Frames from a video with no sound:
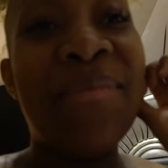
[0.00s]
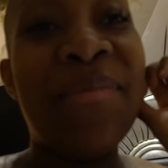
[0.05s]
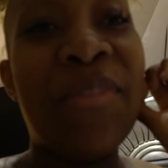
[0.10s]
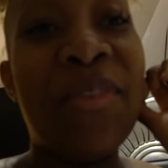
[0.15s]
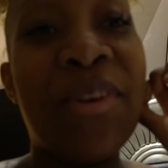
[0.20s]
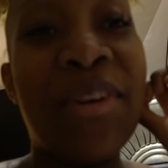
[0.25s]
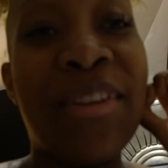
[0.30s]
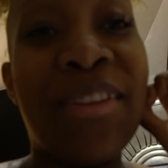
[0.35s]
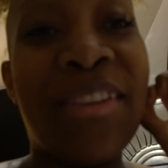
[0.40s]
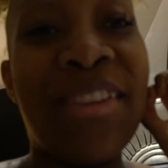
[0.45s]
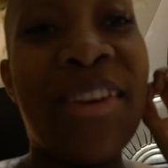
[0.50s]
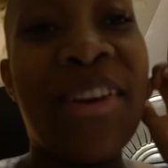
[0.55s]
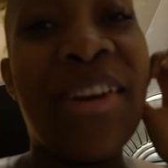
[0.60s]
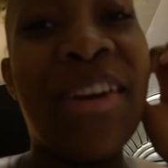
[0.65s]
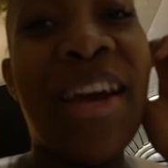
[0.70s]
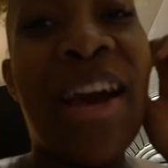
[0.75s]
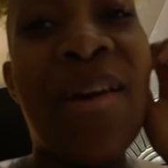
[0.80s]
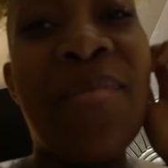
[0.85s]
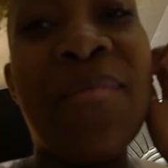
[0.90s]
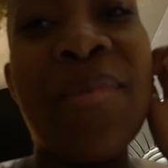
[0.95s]
For
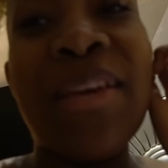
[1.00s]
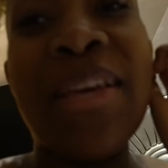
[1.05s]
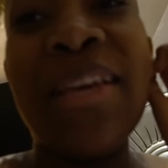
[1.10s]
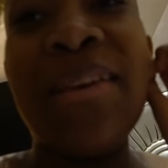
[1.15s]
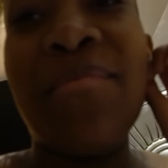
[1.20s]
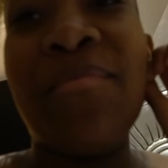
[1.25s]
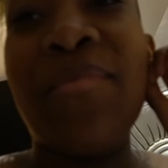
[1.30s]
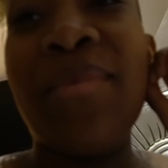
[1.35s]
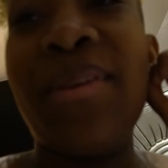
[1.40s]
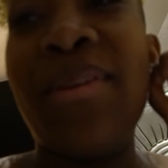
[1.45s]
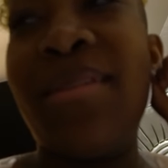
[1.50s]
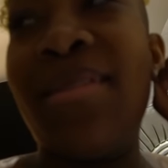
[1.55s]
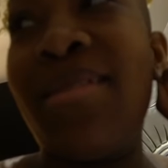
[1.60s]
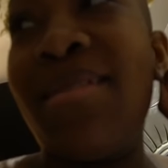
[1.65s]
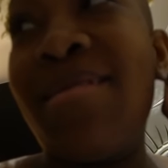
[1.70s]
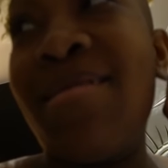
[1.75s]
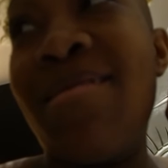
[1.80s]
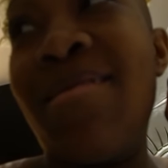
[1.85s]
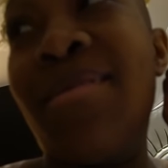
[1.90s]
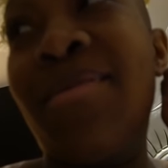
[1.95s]
dessert, I'm going to eat me
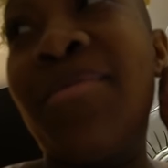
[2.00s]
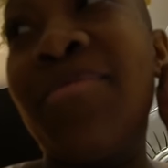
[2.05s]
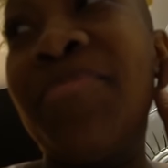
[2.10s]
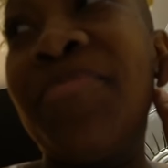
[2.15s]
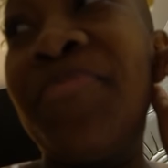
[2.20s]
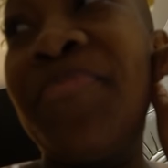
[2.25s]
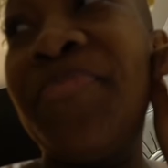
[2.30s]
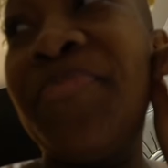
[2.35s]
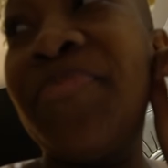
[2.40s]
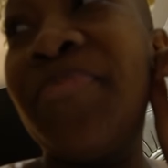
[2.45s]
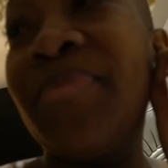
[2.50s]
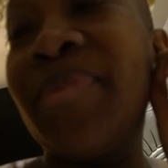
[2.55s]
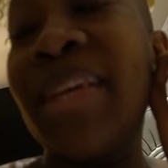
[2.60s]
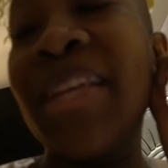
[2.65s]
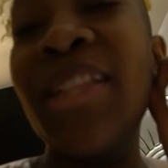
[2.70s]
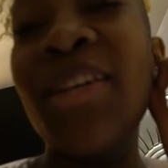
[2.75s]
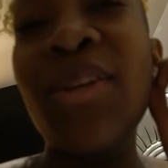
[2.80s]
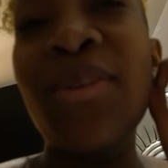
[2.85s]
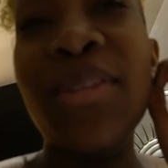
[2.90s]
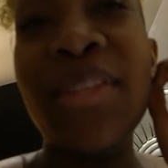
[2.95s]

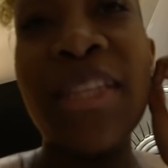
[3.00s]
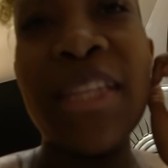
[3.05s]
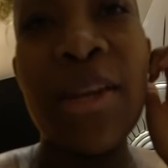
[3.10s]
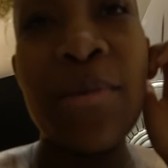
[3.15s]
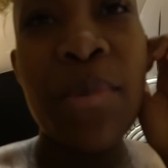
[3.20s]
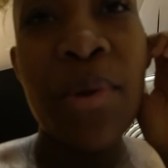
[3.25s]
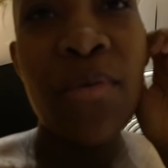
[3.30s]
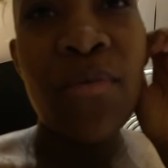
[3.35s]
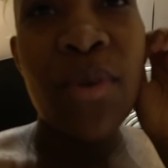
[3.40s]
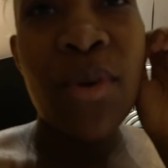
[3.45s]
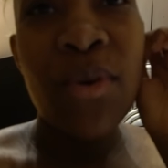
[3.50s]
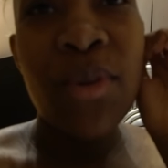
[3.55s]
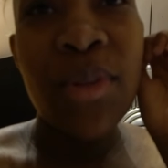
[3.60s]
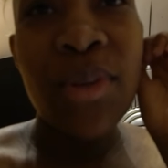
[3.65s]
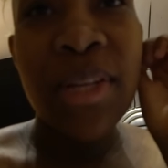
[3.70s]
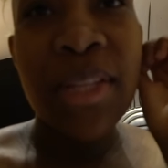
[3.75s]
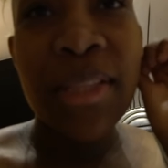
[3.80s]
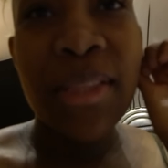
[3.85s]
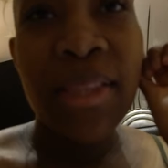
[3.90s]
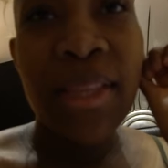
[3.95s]
that little cinnamon roll
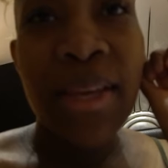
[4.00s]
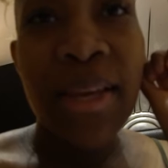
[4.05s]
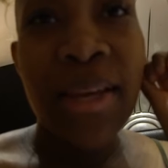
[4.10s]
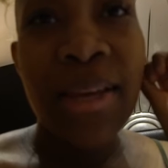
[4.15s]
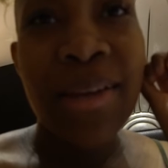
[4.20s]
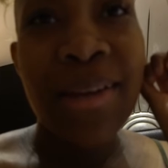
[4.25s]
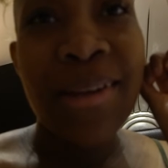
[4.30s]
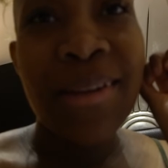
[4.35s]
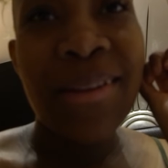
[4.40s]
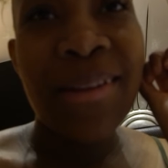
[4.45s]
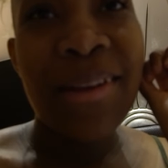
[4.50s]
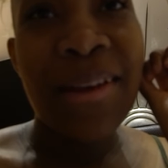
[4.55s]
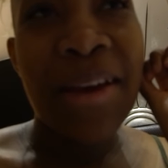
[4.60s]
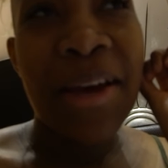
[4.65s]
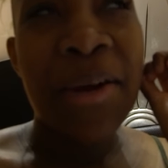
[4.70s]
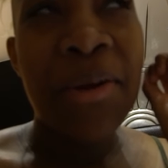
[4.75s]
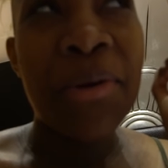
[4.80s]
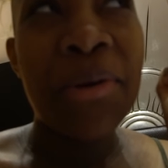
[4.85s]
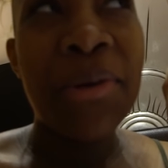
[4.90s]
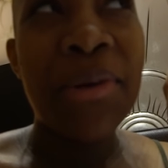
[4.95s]
looking thing.
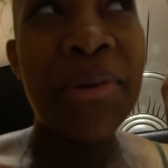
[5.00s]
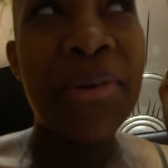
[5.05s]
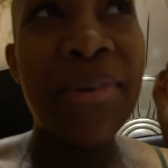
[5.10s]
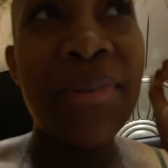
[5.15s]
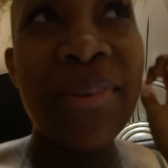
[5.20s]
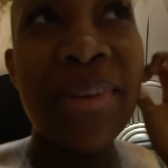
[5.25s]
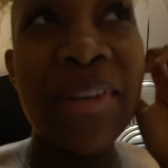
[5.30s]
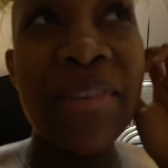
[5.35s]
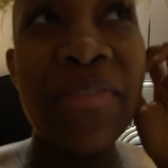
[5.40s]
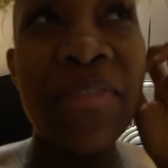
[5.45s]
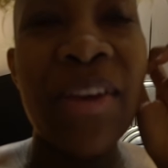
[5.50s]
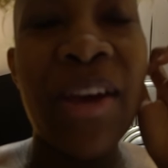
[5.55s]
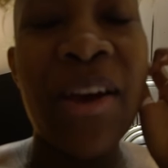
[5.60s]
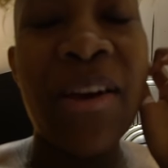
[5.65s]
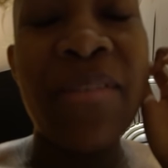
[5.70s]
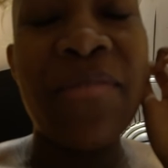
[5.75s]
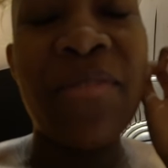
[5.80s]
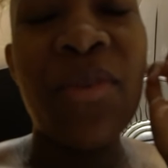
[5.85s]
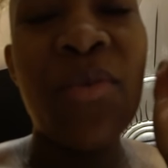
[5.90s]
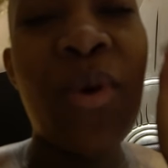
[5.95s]
I don't know if
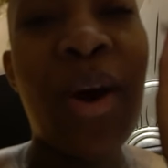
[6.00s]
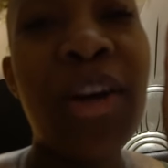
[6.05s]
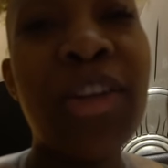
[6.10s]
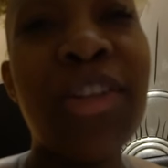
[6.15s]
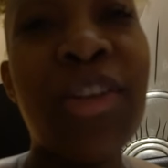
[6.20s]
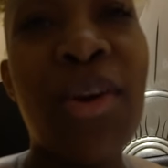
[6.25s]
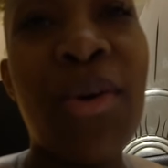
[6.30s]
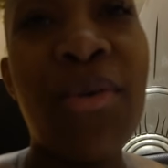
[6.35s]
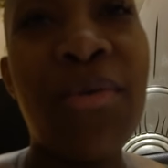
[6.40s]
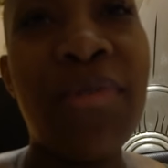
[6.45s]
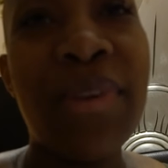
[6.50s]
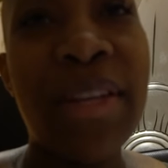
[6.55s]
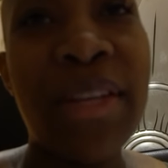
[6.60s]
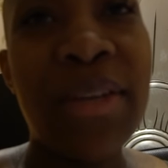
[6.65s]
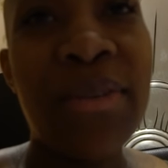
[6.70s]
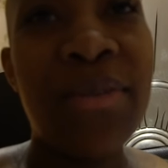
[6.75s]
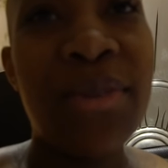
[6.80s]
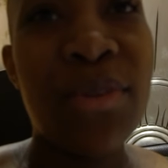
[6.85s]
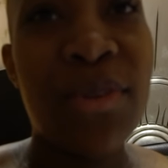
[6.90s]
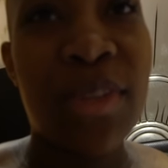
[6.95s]
y'all, if you watched the whole
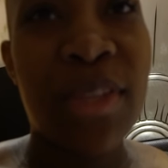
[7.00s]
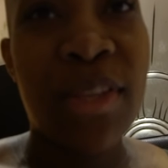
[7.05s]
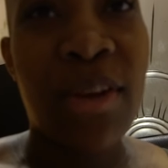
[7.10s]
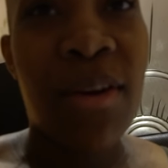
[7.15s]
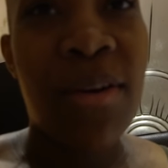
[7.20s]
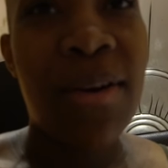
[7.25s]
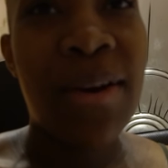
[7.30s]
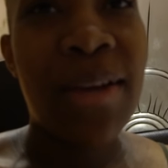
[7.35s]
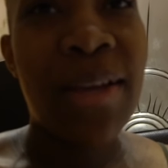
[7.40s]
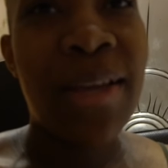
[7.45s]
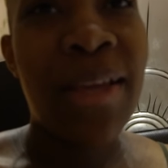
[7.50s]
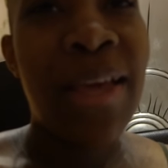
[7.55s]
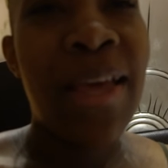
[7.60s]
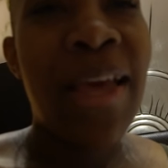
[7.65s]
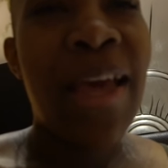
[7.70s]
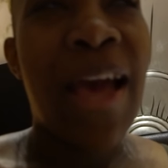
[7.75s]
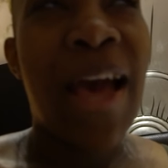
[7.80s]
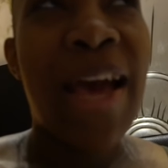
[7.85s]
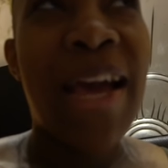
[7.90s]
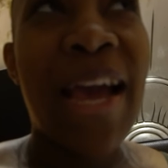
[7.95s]
video, you saw it.
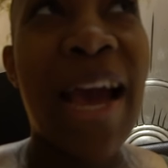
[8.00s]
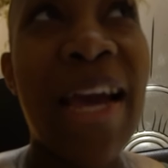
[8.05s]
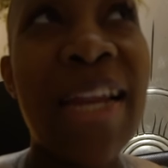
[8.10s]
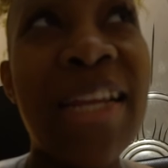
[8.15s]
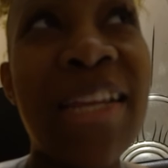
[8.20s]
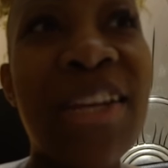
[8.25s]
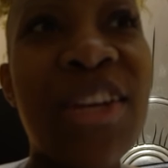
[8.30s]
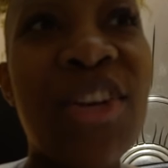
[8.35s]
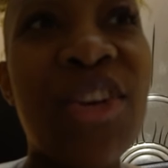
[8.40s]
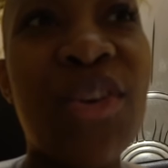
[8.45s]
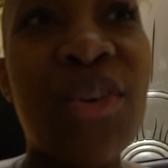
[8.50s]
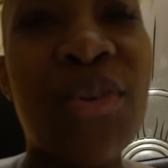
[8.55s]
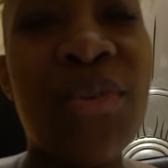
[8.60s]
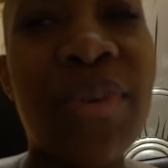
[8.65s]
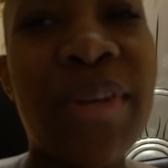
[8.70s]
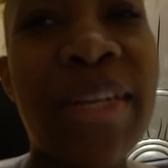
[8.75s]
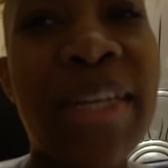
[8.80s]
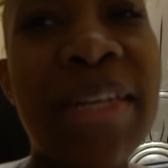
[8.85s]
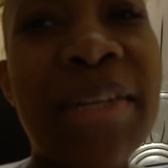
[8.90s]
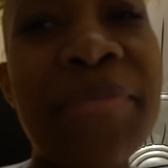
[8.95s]
I got it in
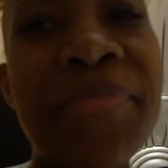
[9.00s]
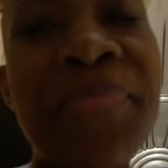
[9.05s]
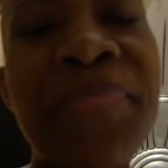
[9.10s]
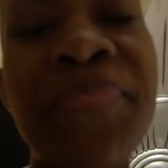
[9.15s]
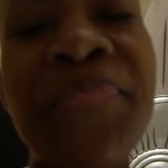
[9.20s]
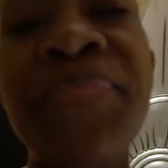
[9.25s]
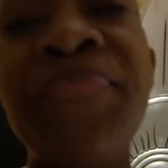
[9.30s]
Korea.